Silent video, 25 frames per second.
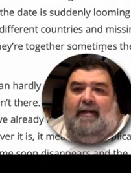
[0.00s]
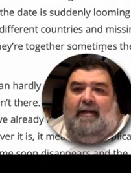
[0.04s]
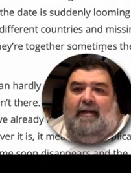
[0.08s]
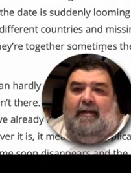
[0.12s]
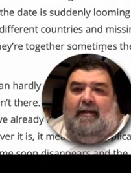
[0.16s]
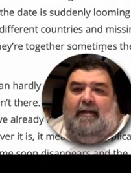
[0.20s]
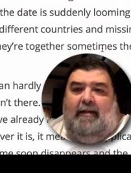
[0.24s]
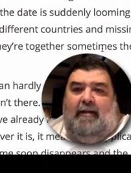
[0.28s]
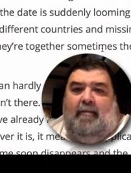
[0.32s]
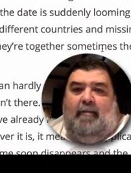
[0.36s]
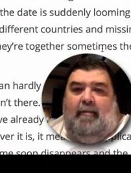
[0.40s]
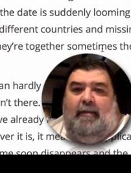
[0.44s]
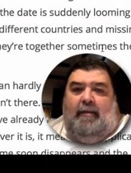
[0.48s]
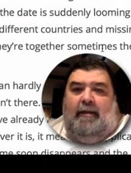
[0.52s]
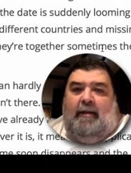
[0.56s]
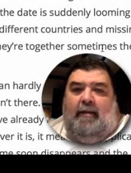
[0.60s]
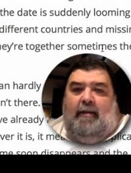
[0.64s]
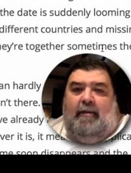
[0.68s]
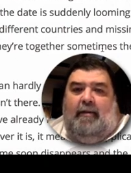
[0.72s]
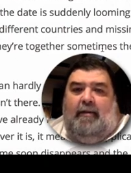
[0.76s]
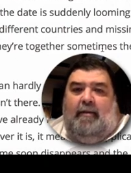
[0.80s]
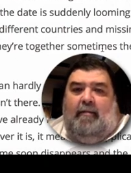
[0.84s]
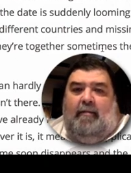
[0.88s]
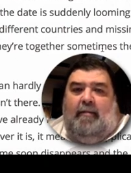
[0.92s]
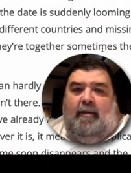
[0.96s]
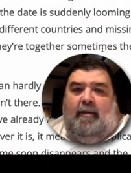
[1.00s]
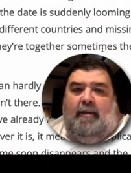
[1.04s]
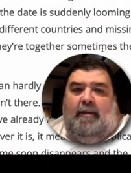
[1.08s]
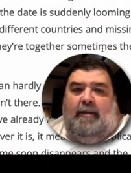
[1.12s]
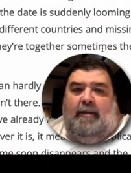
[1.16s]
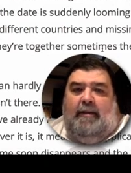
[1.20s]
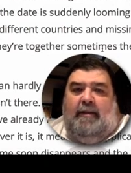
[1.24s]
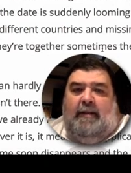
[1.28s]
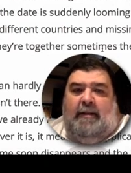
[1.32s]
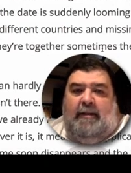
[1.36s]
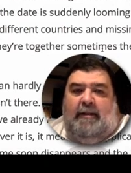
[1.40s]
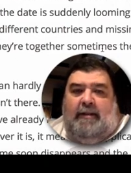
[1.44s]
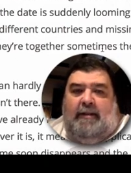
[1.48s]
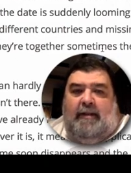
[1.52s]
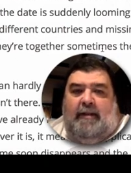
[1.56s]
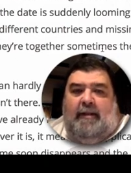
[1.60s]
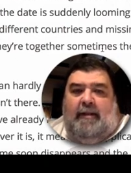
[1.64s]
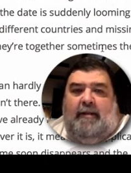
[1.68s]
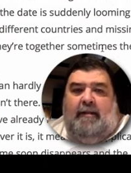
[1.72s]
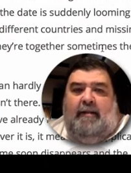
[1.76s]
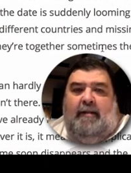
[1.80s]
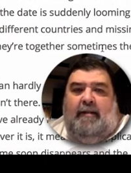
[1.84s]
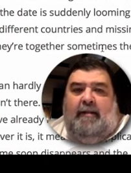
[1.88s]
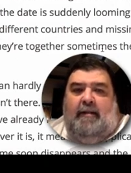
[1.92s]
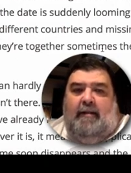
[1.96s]
Now, I don't know what it is,
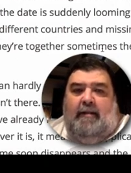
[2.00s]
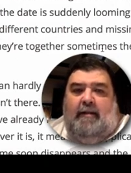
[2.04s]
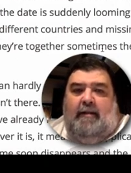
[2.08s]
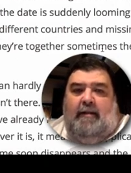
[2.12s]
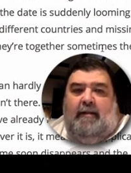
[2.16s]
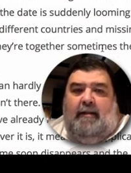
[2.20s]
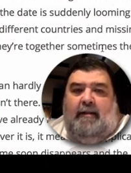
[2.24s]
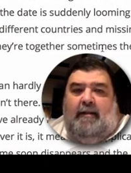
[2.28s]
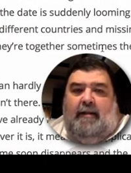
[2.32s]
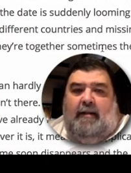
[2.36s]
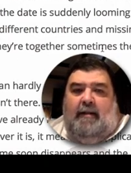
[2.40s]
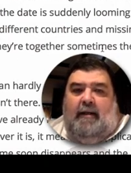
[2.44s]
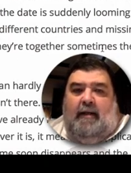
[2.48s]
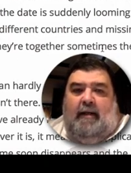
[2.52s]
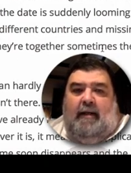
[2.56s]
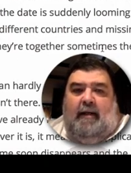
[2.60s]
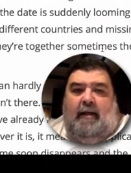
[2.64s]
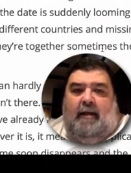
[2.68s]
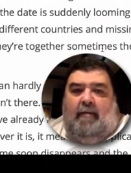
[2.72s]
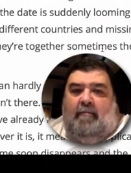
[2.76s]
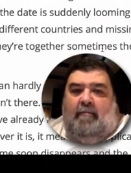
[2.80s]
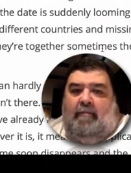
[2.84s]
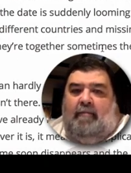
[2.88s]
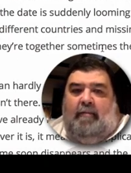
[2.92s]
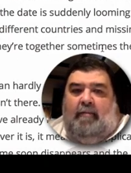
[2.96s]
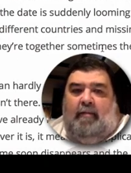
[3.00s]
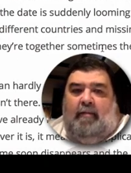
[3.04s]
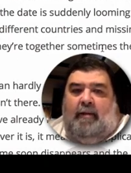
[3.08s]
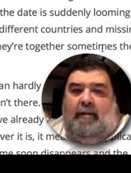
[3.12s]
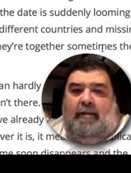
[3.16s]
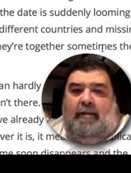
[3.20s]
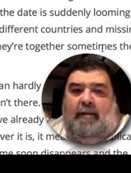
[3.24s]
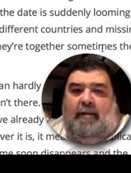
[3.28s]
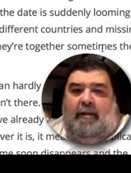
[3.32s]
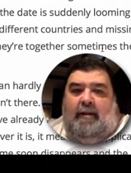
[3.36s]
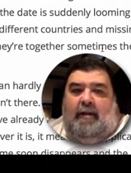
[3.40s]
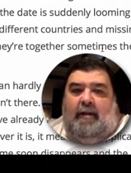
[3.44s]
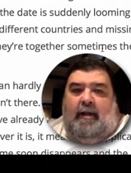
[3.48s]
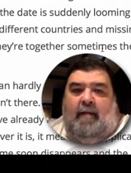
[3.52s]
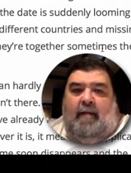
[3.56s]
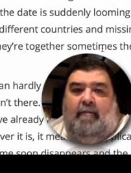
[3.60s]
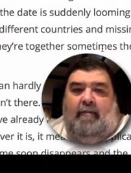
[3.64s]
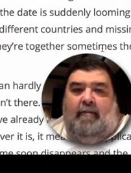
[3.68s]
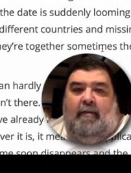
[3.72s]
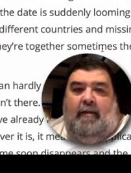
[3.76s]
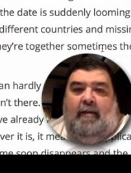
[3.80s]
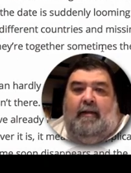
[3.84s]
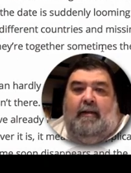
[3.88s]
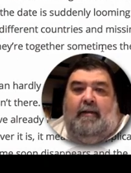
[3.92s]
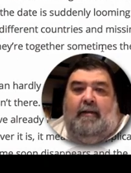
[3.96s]
but once a
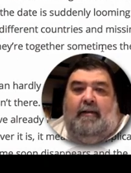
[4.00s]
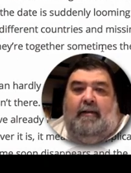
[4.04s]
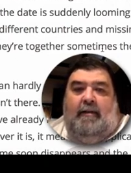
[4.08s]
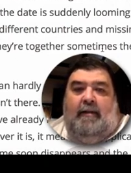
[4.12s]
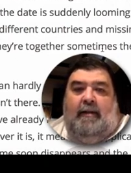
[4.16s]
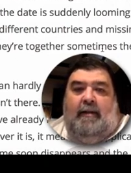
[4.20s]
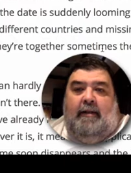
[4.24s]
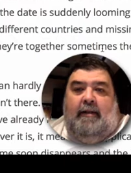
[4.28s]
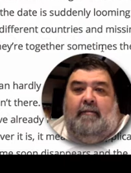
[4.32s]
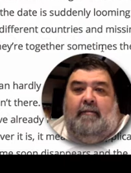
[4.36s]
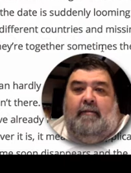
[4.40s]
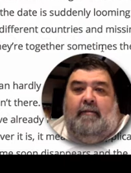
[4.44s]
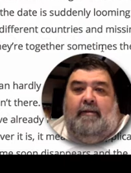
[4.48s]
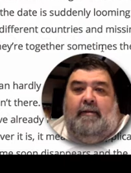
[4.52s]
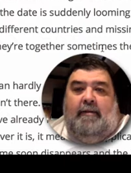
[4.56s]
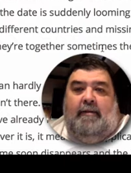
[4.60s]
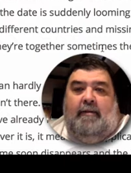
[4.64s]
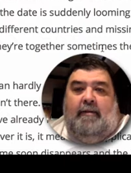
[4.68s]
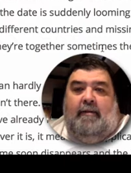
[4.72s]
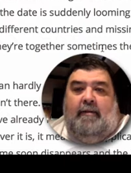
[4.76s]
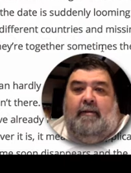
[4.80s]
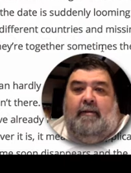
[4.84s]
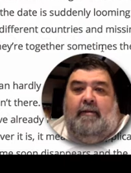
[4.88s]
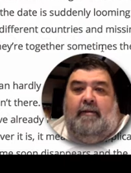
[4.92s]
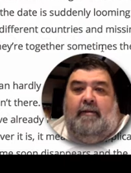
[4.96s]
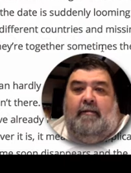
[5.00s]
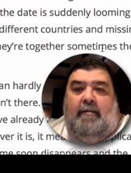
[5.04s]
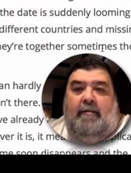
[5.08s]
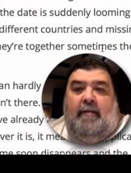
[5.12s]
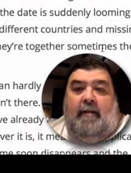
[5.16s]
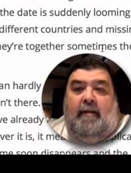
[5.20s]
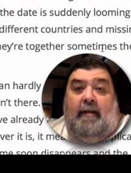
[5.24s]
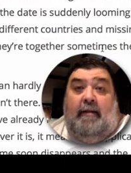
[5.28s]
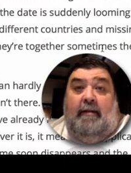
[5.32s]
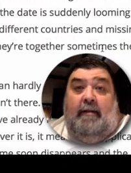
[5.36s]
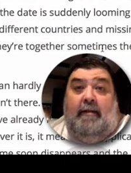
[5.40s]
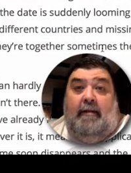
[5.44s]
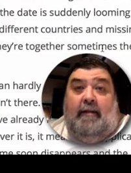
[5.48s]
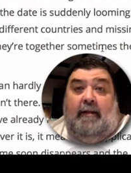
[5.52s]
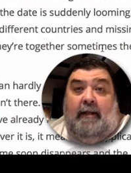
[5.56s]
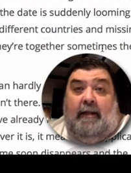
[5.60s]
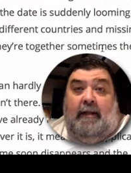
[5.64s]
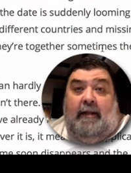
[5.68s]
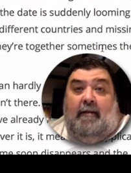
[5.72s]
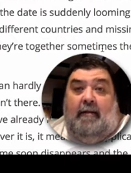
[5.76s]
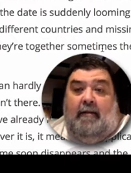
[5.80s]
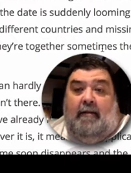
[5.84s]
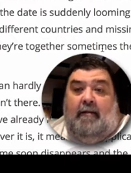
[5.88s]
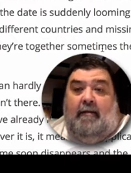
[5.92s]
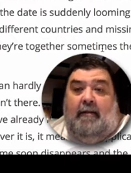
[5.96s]
couple are together inside Australia, they
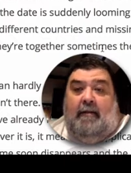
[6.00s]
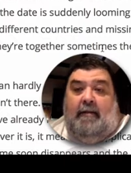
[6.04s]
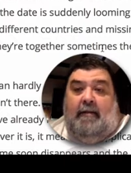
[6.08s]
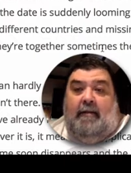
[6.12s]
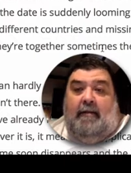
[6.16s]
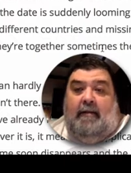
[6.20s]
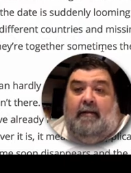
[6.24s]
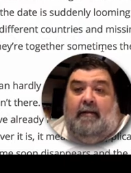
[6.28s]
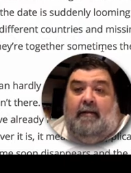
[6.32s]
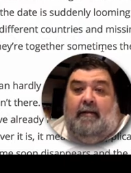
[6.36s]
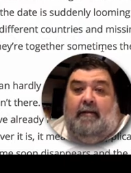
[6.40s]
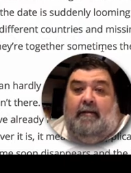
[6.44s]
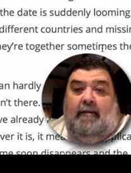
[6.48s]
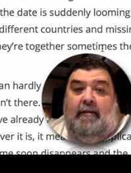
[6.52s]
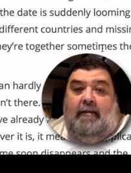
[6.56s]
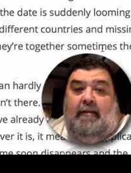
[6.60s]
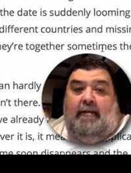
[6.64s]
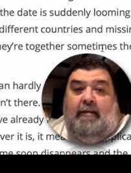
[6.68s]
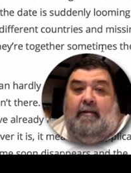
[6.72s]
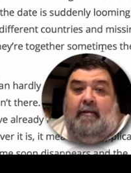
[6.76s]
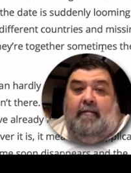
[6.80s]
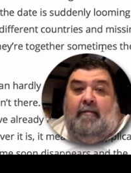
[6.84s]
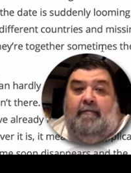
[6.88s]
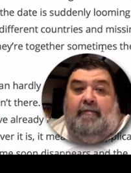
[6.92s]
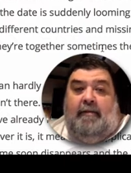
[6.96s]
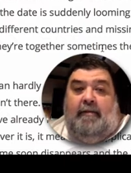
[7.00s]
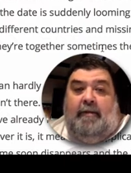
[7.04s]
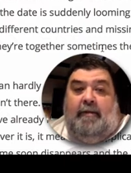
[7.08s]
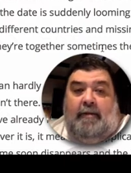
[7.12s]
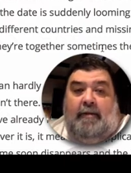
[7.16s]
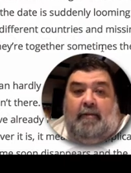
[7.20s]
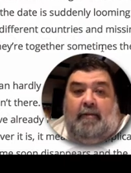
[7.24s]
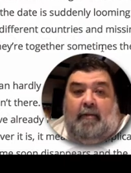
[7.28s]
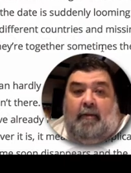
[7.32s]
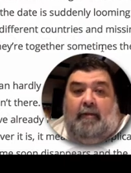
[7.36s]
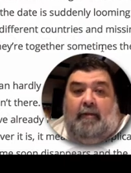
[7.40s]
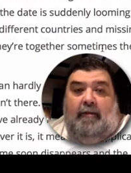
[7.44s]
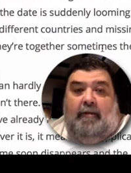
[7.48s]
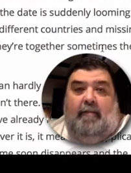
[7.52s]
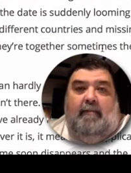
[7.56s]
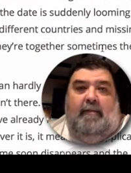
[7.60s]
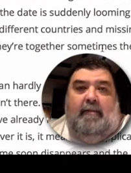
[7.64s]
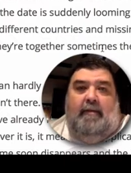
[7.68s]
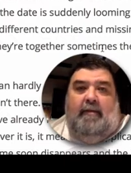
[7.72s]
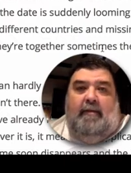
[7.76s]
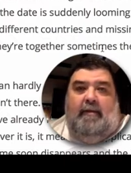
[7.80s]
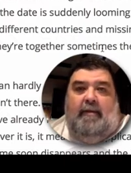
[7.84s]
act like there's no pressure on them.